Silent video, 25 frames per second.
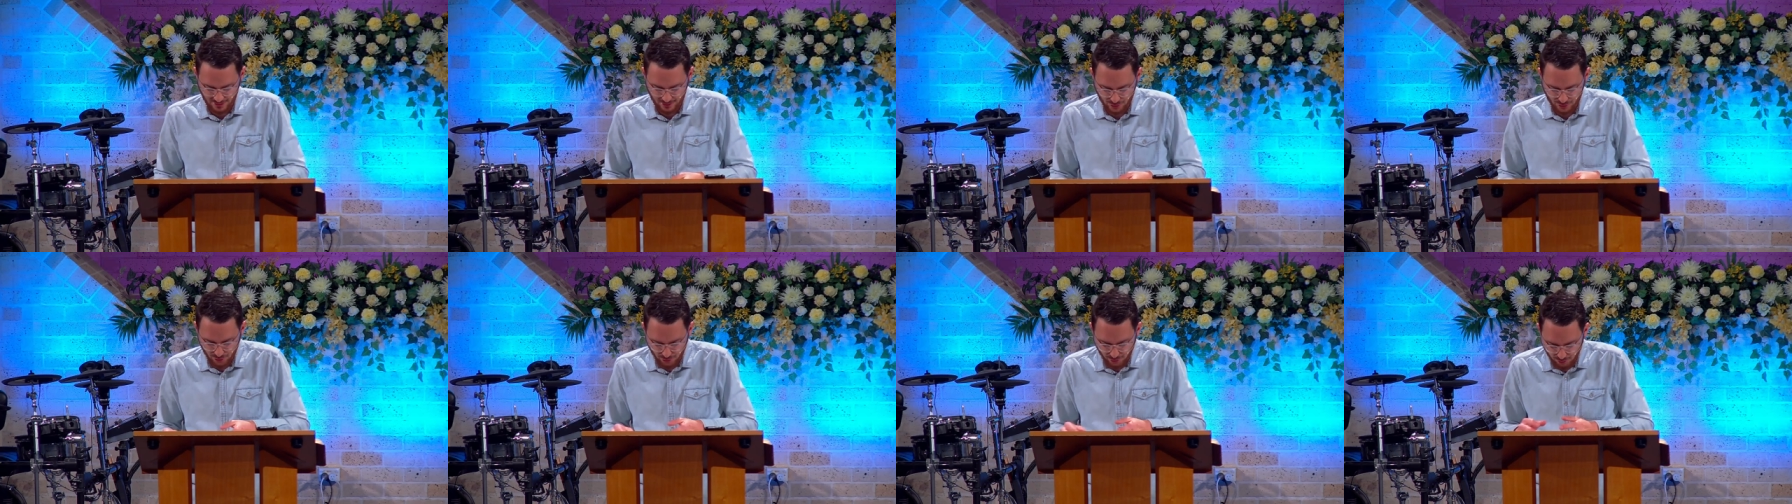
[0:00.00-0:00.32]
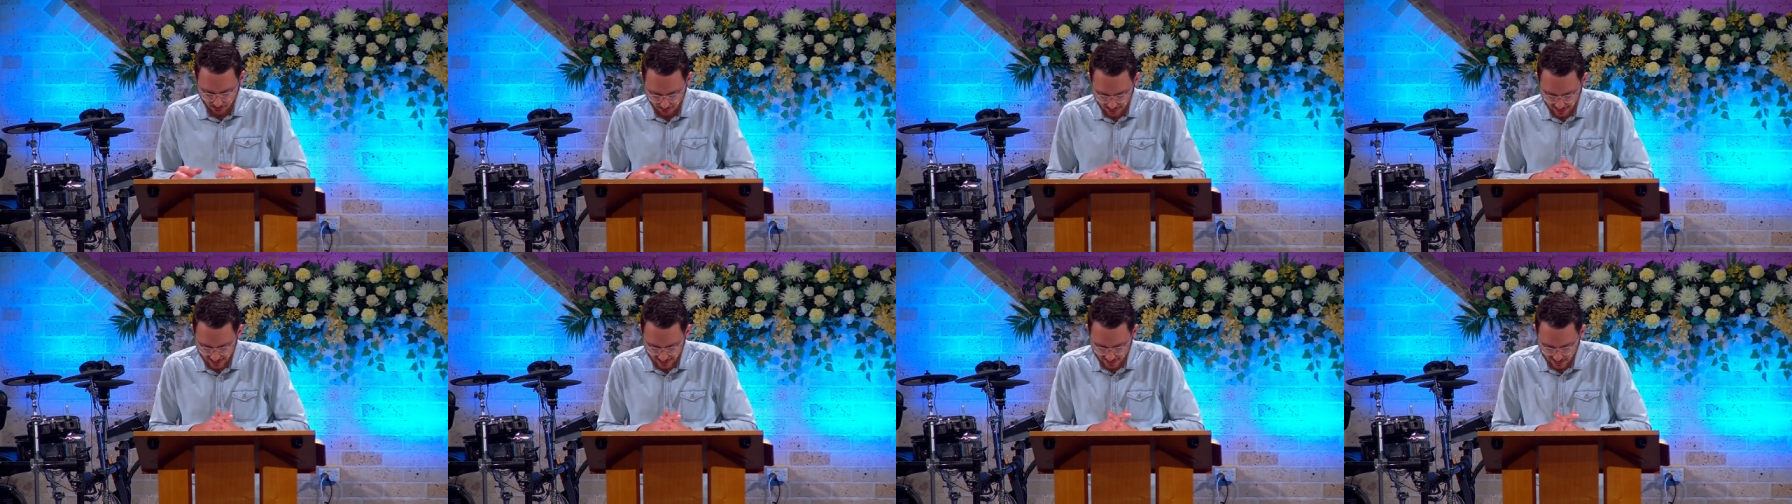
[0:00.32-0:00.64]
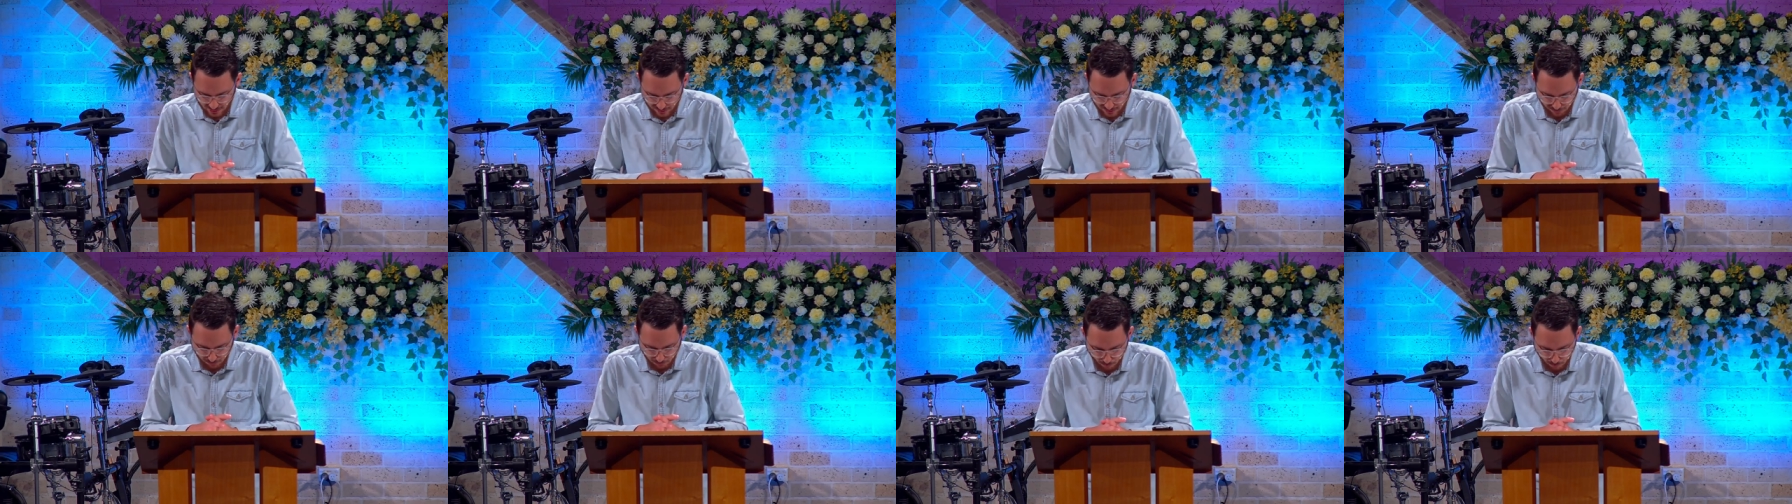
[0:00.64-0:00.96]
2
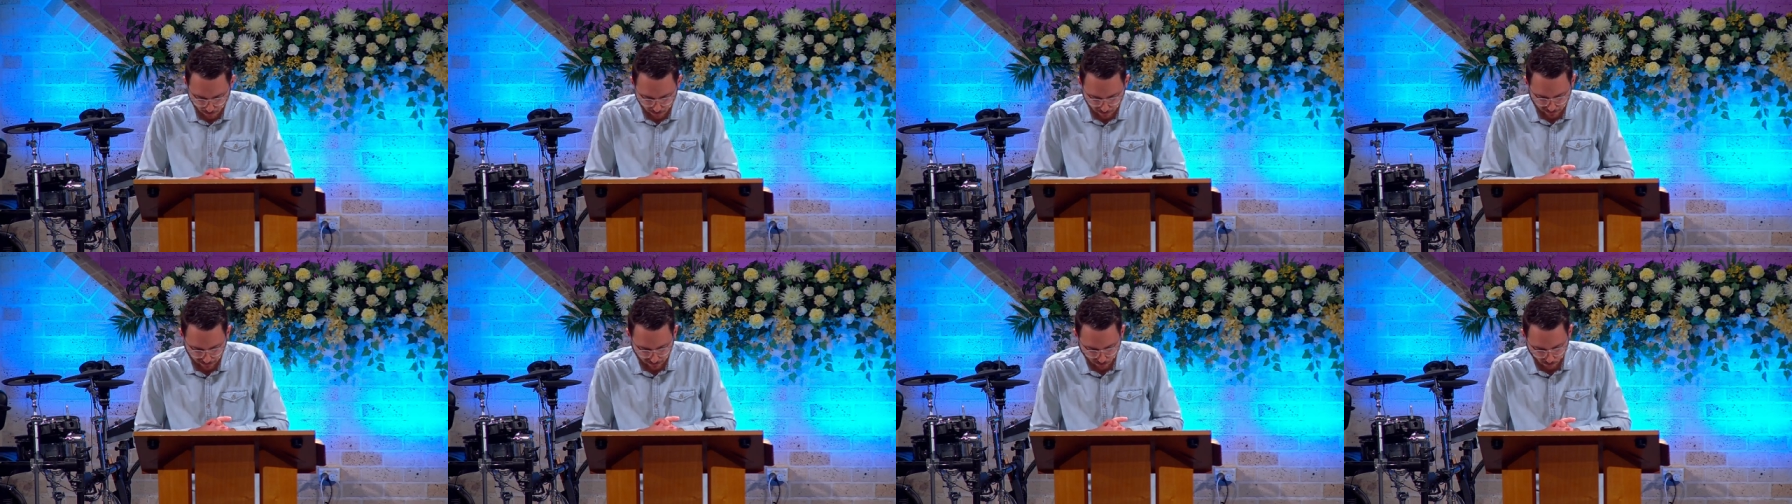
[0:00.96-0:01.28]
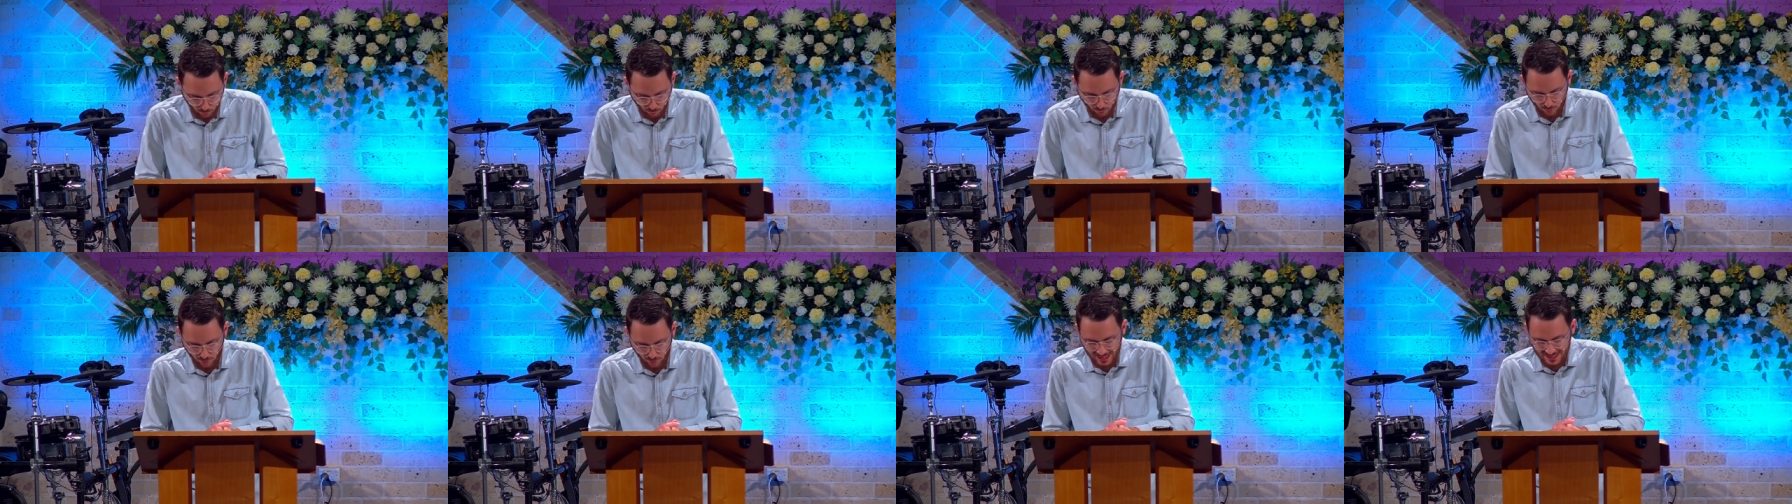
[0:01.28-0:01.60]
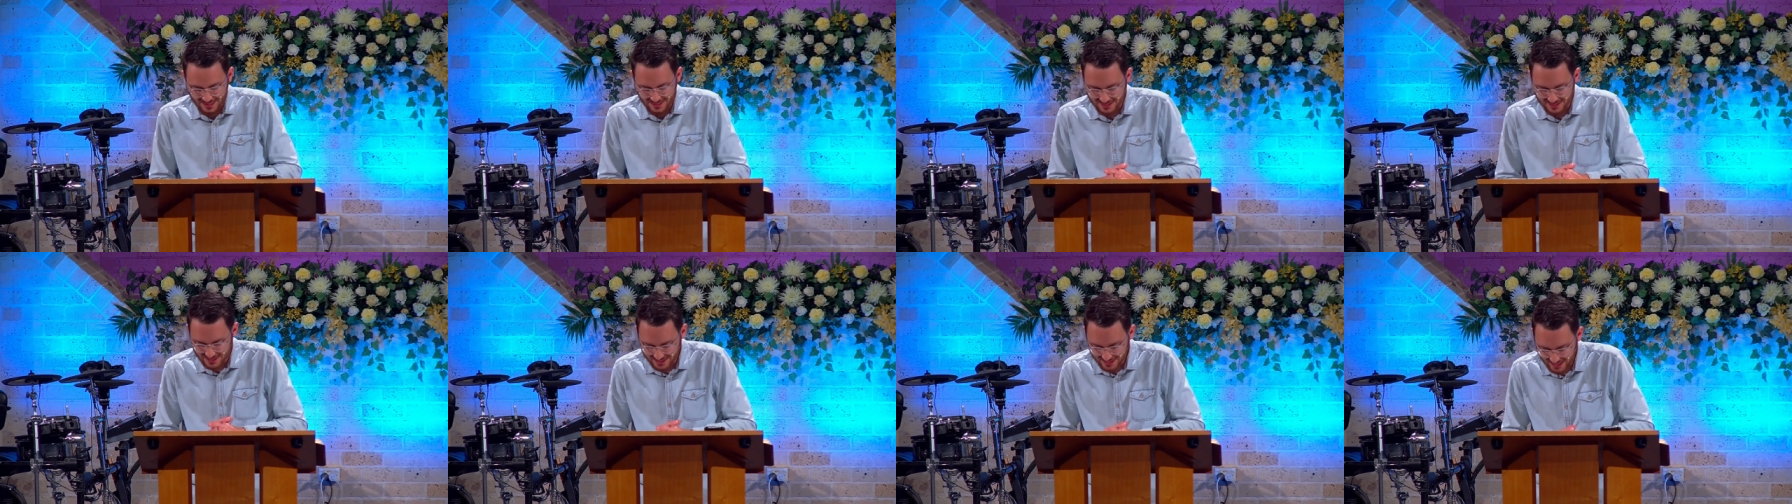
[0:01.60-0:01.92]
Corinthians 4 4
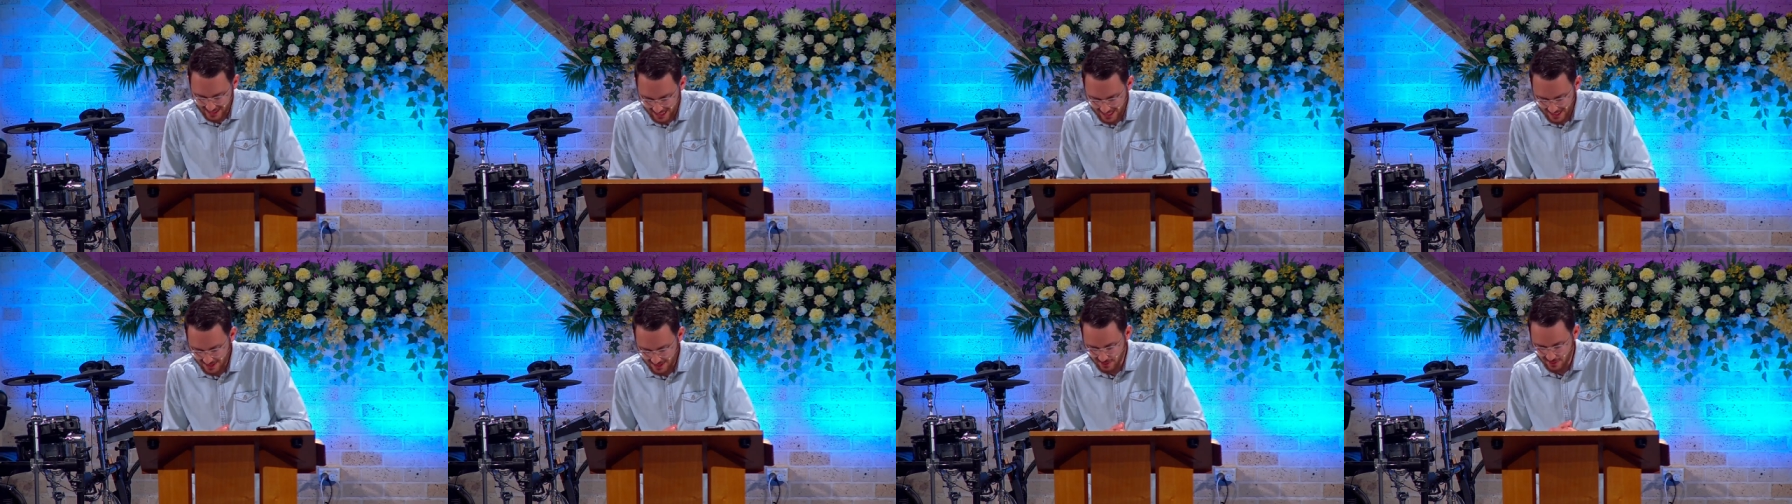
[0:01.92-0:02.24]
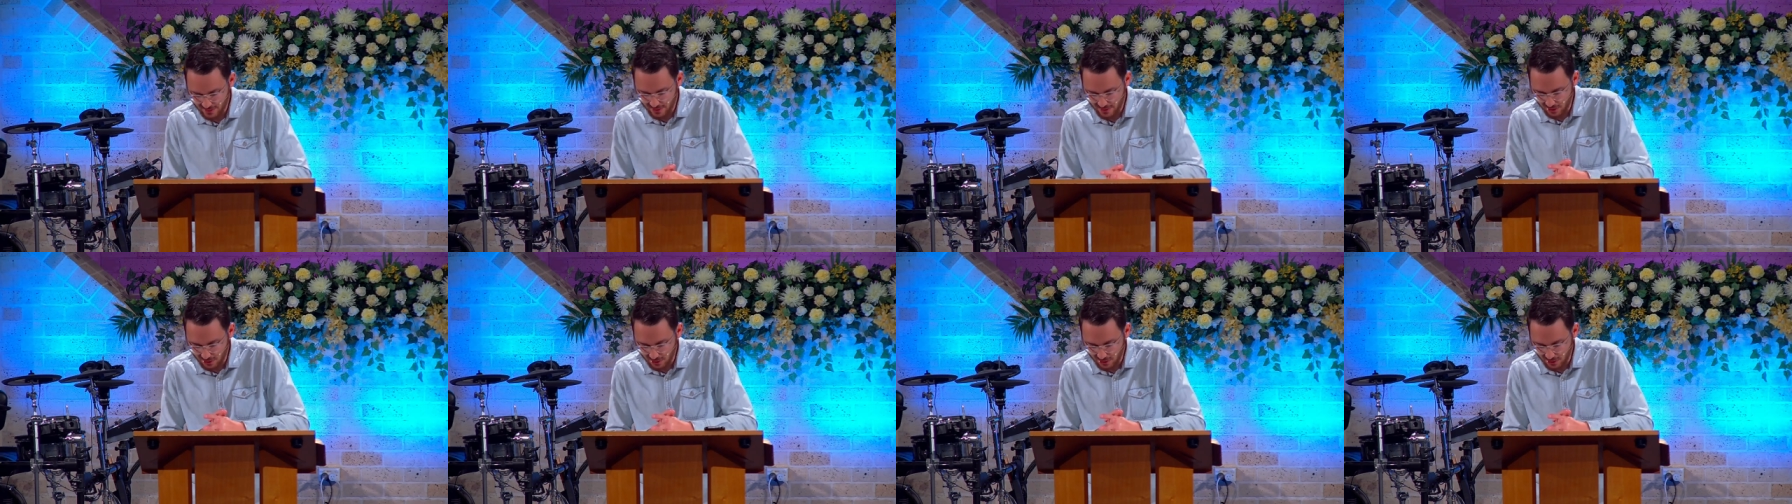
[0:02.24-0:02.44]
Satan,